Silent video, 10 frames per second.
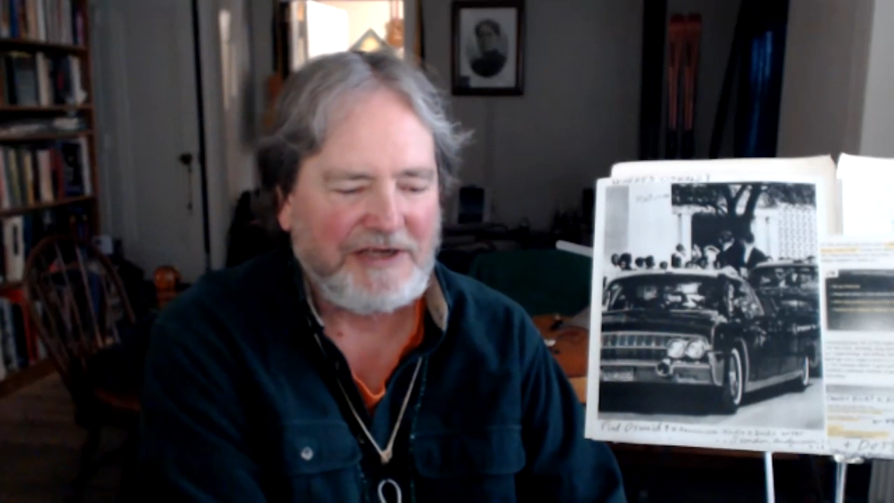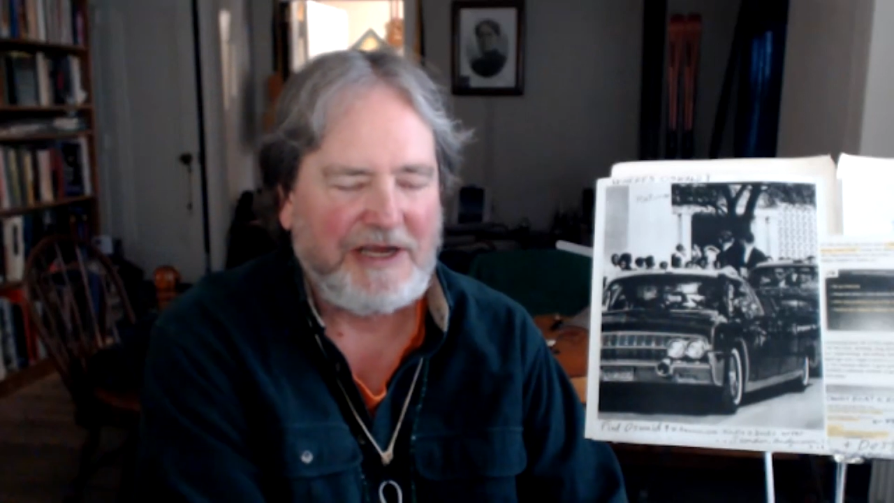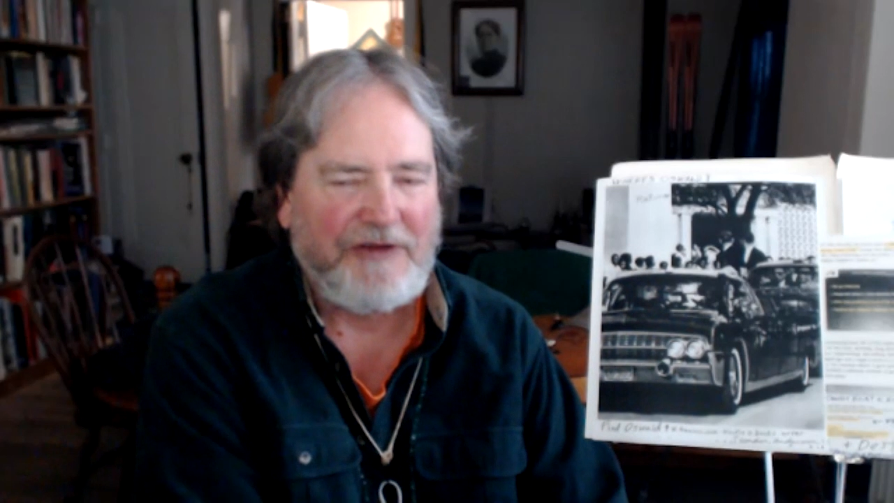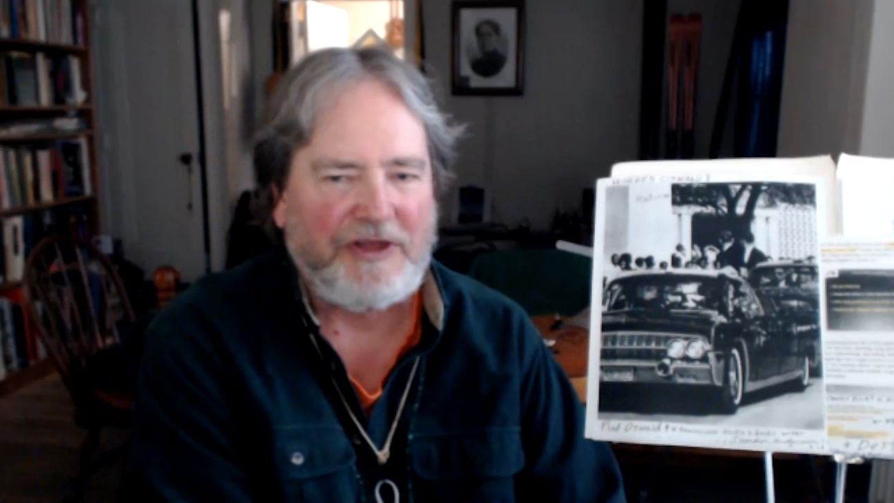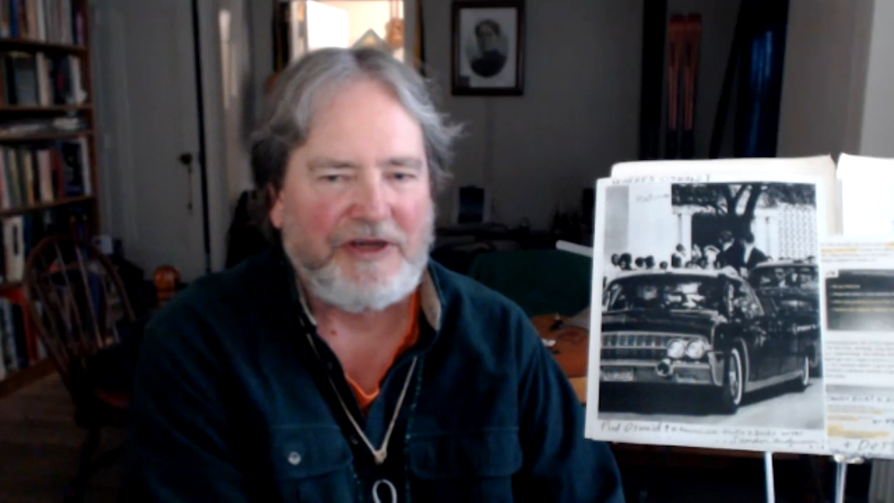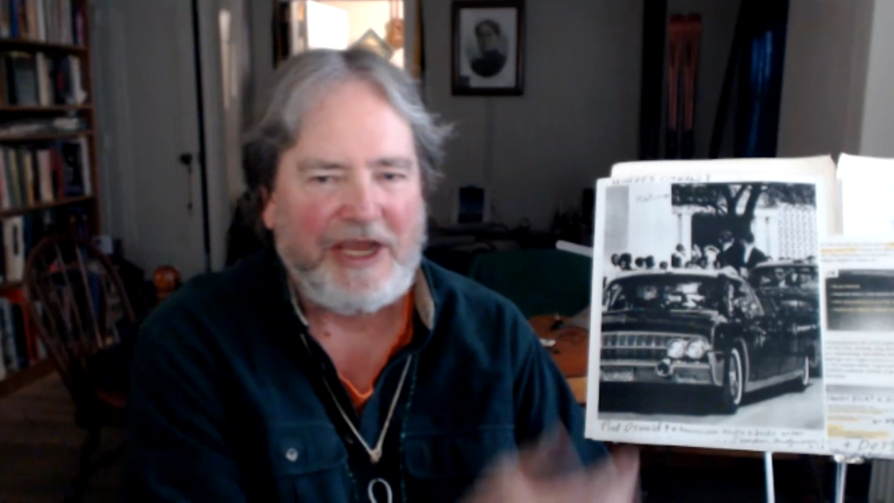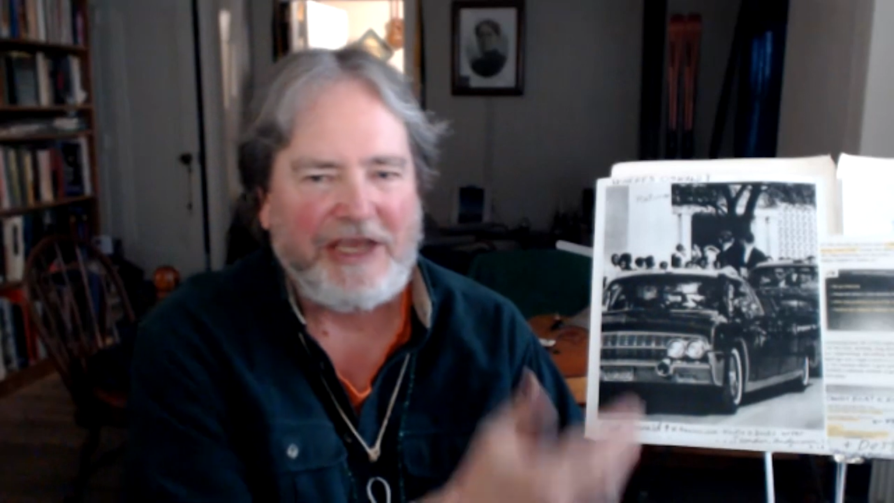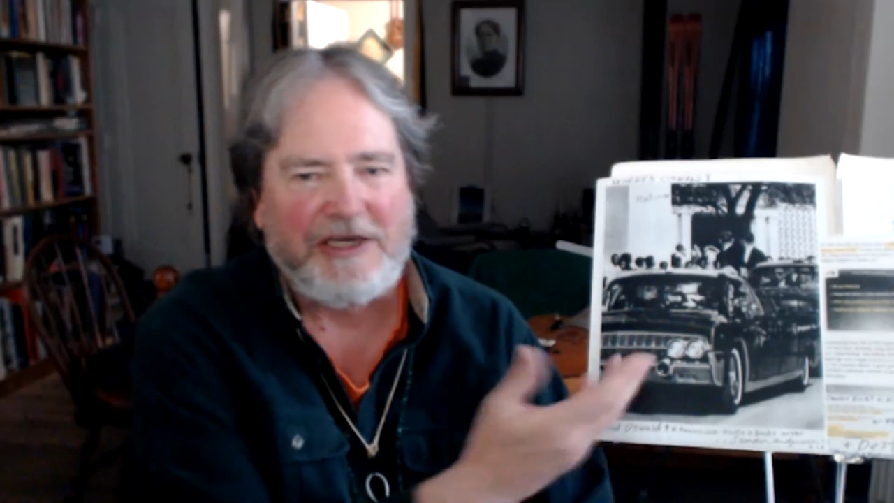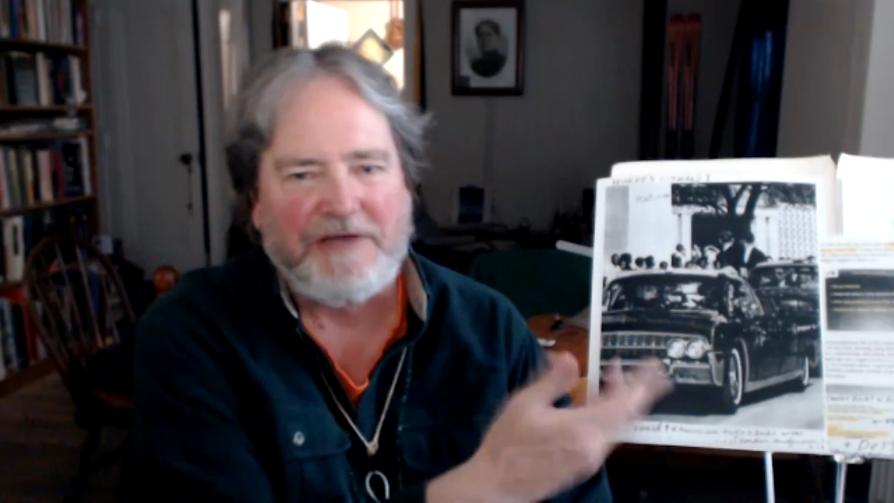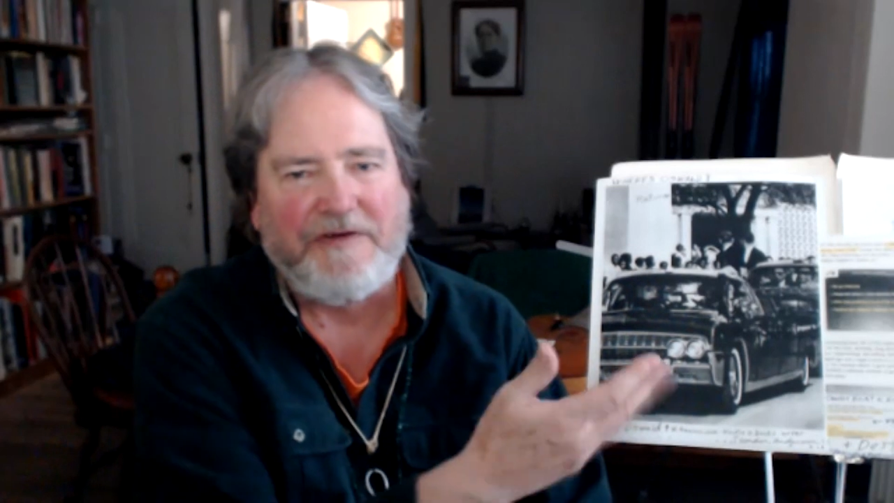down the
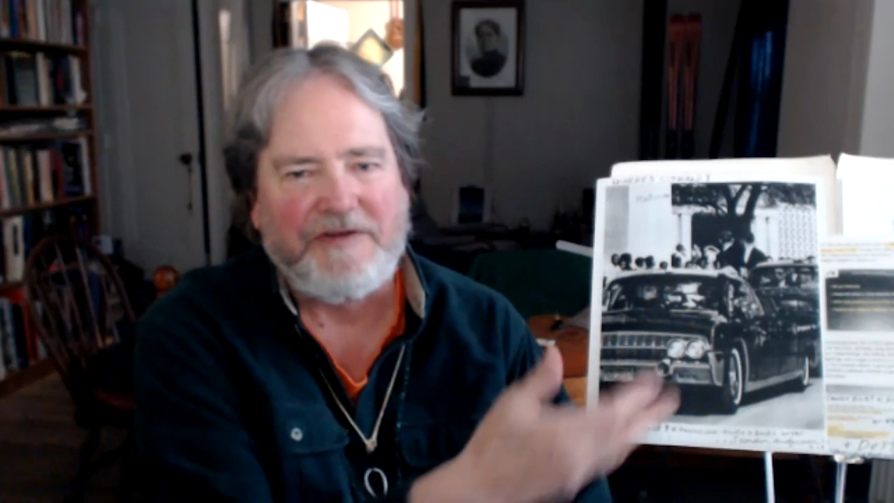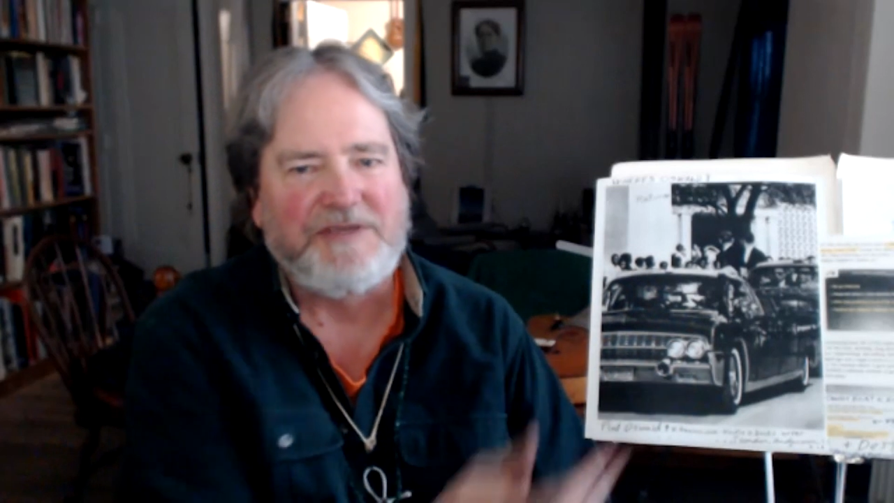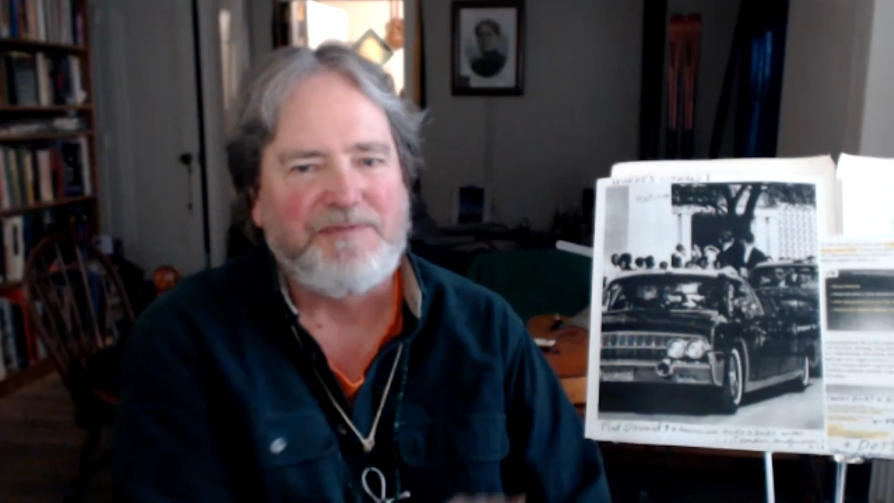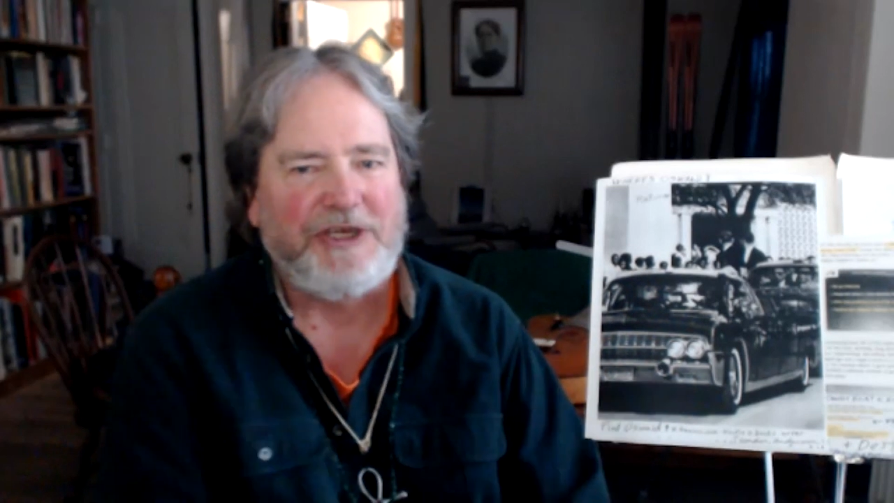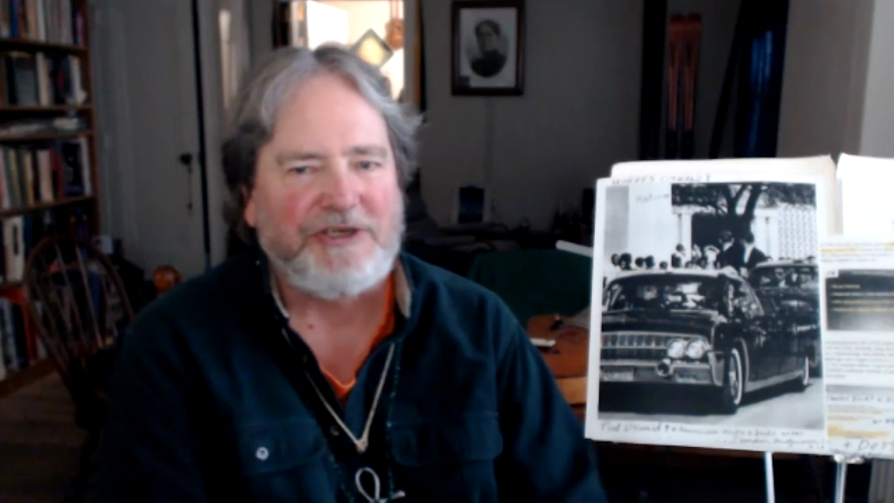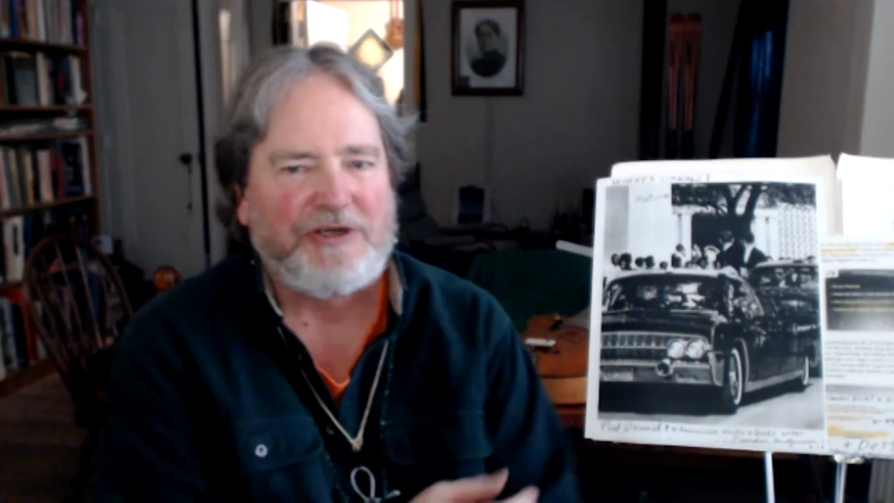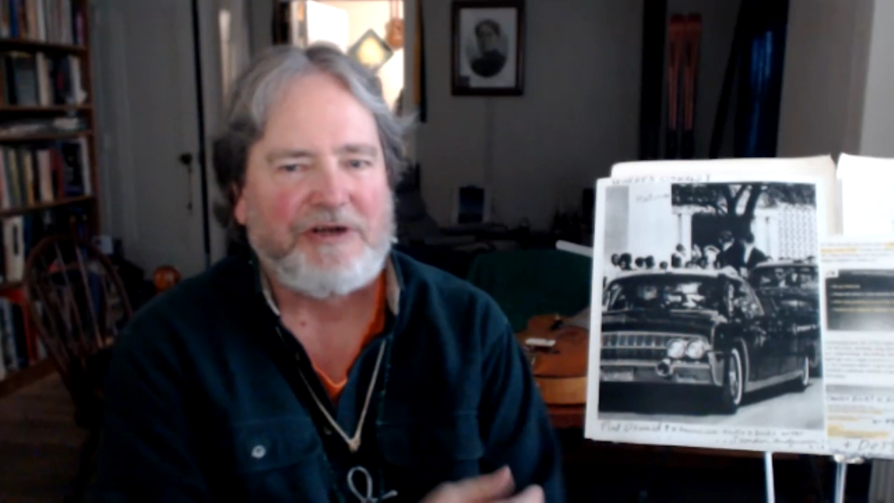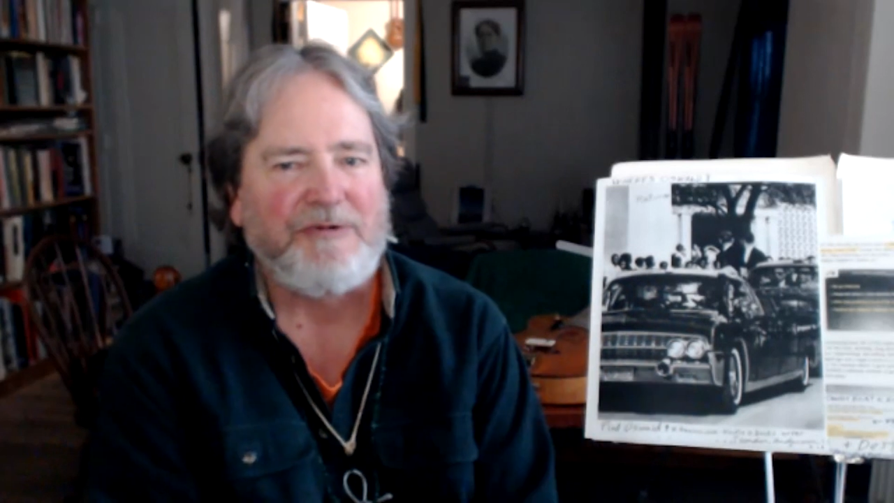negative of this picture,